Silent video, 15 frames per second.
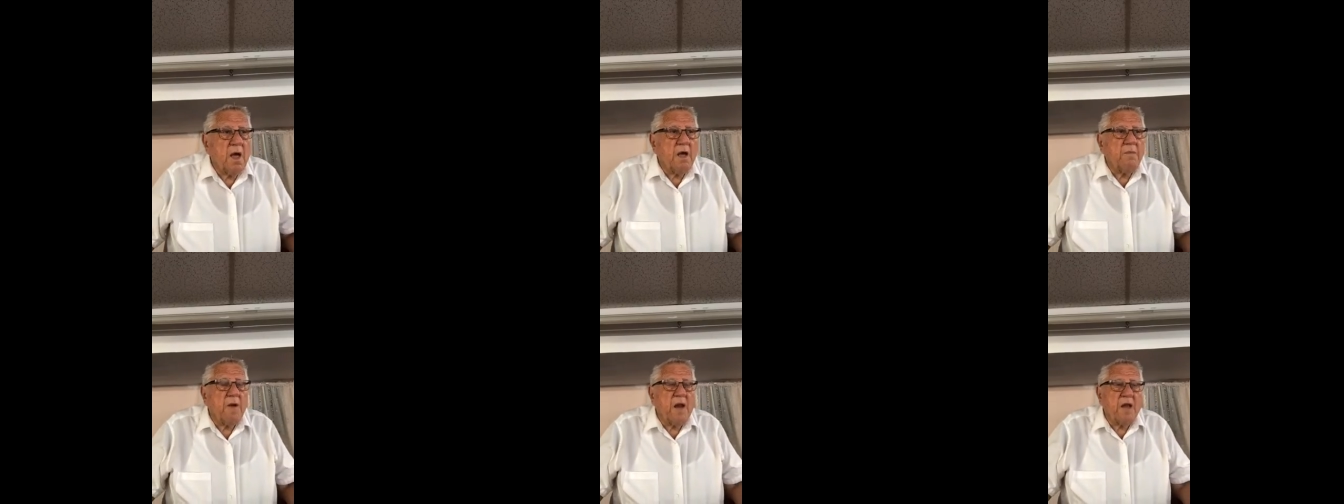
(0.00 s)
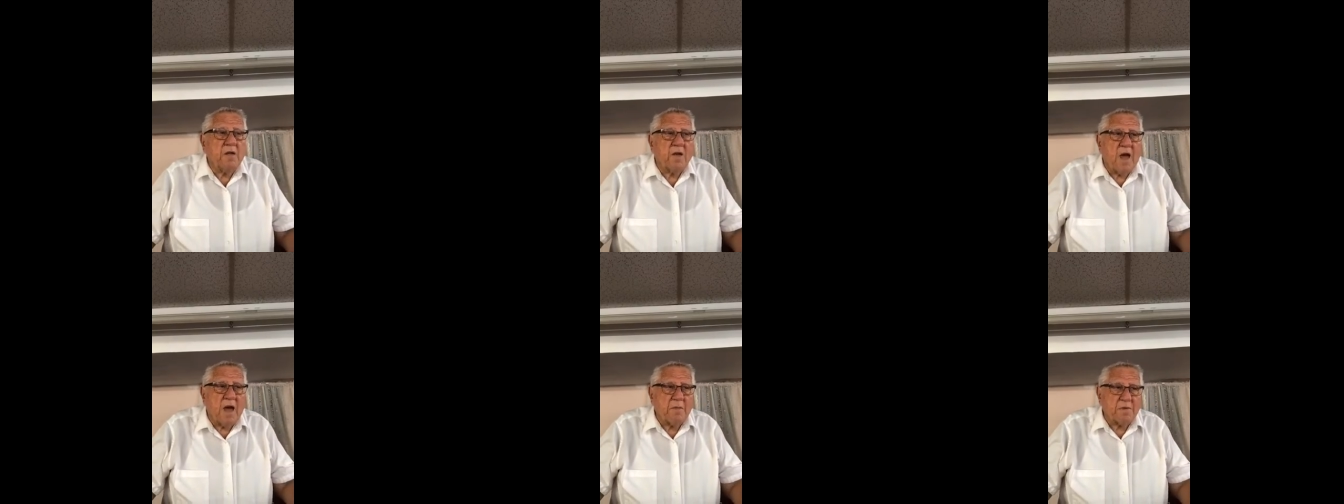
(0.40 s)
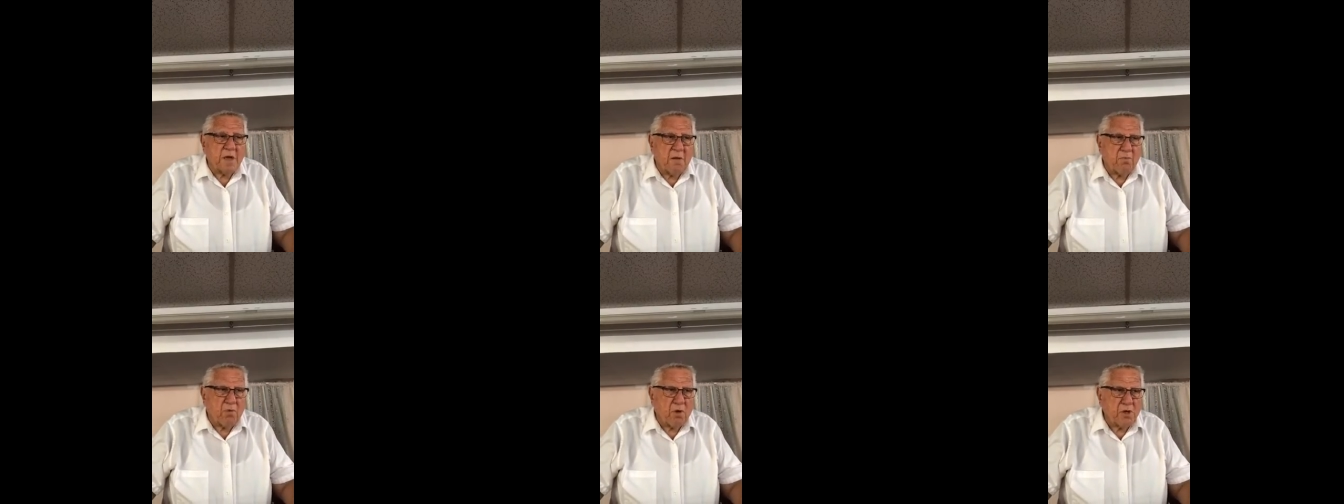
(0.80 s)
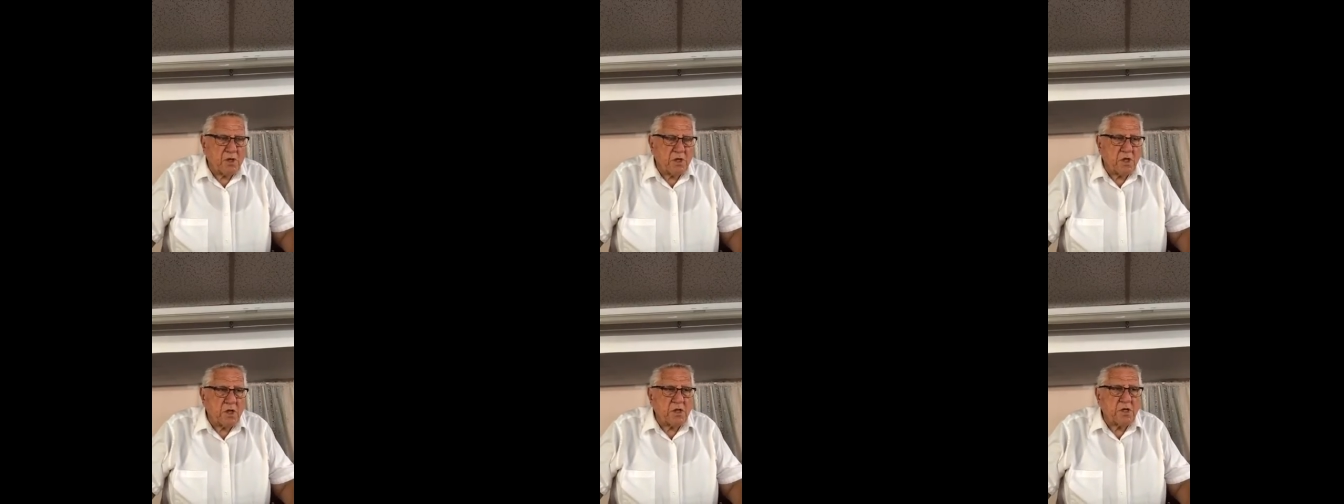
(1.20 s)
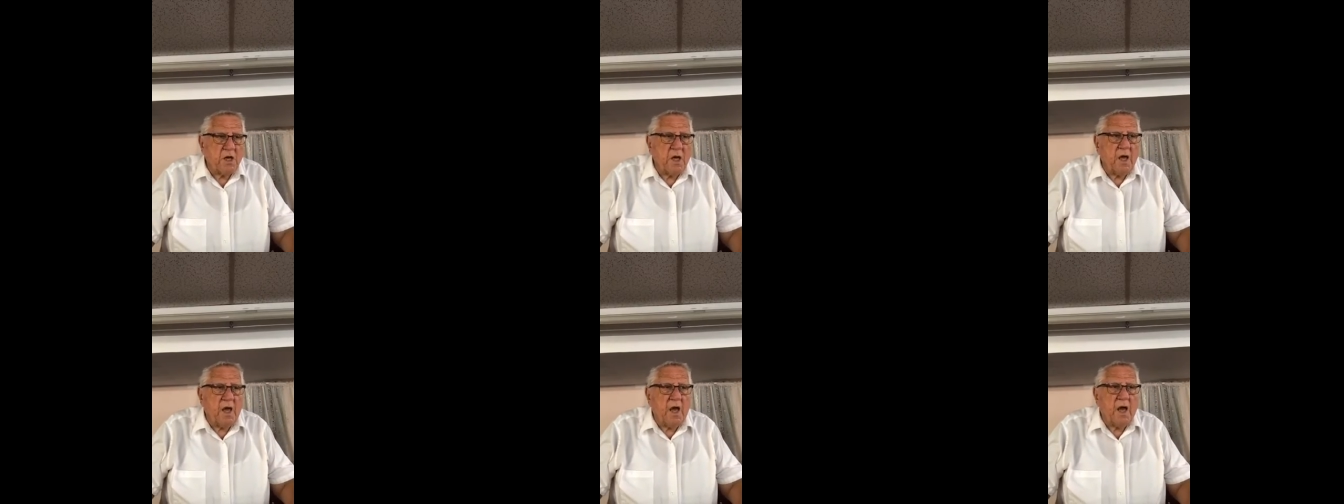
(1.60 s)
And many times I preach
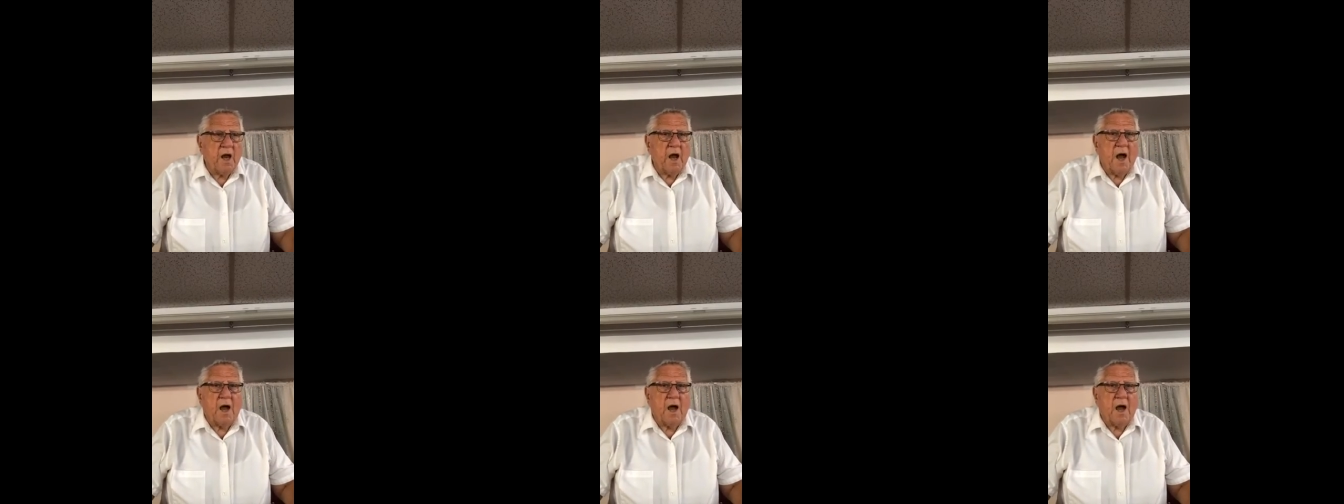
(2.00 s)
this and